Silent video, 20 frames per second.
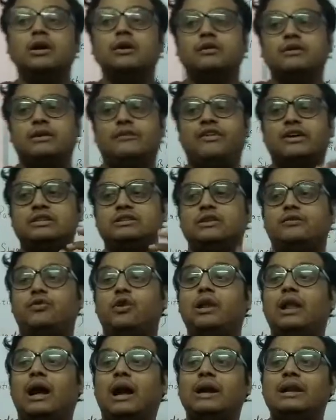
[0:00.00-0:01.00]
So first of
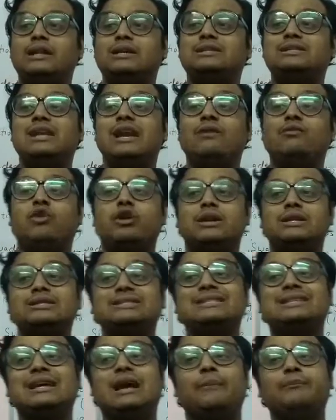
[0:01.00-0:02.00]
all, understand what
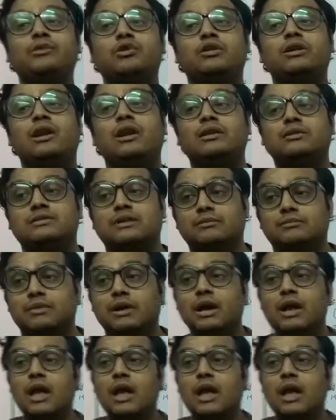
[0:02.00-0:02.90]
is communalism.